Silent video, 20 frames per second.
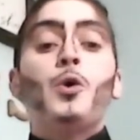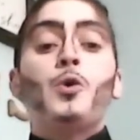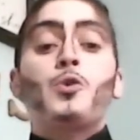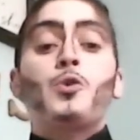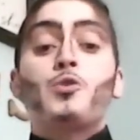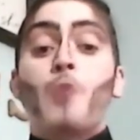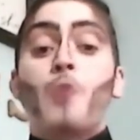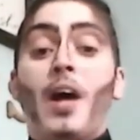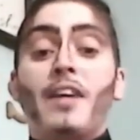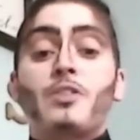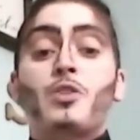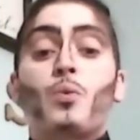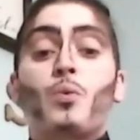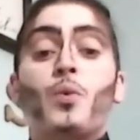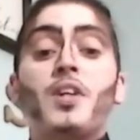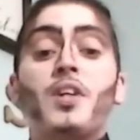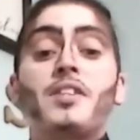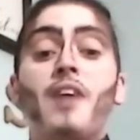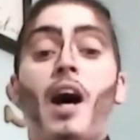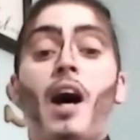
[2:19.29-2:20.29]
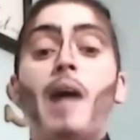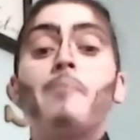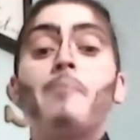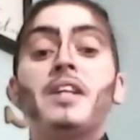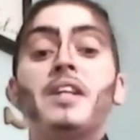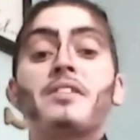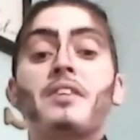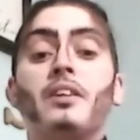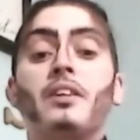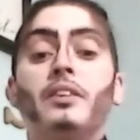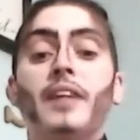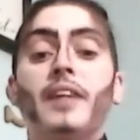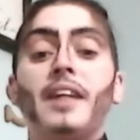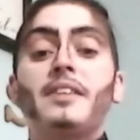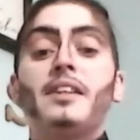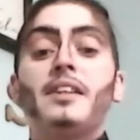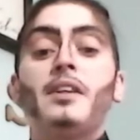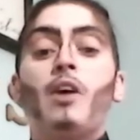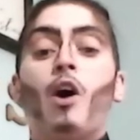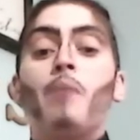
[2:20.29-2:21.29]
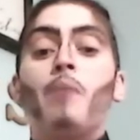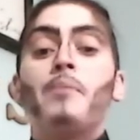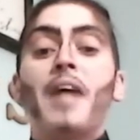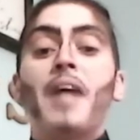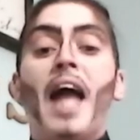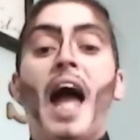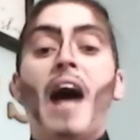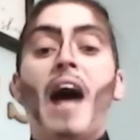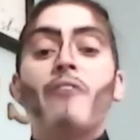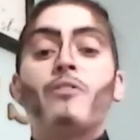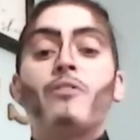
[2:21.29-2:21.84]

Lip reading: Drag Storytime is collecting on behalf